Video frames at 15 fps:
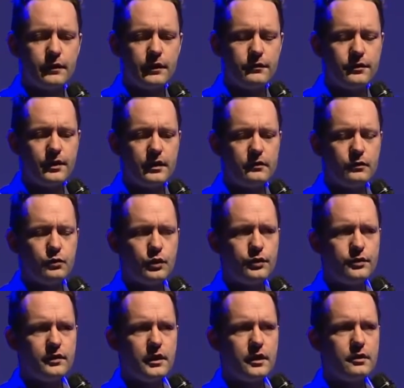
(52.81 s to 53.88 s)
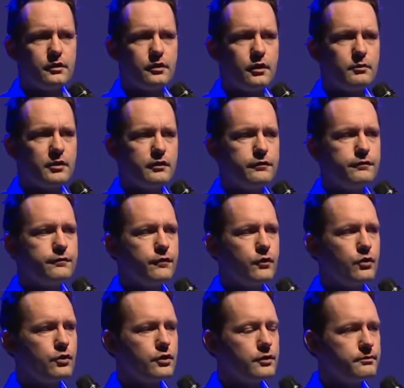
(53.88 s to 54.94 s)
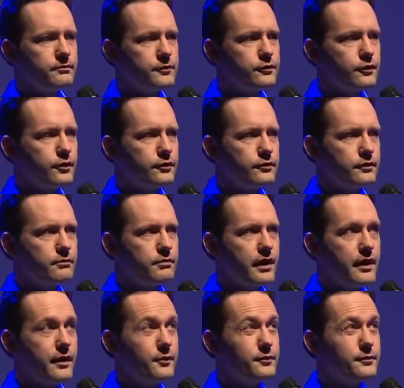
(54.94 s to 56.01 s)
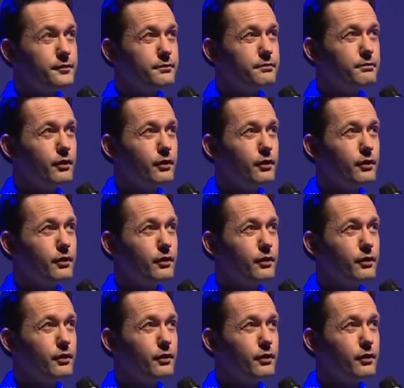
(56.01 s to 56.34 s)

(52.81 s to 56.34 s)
I think the World Economic Forum talked about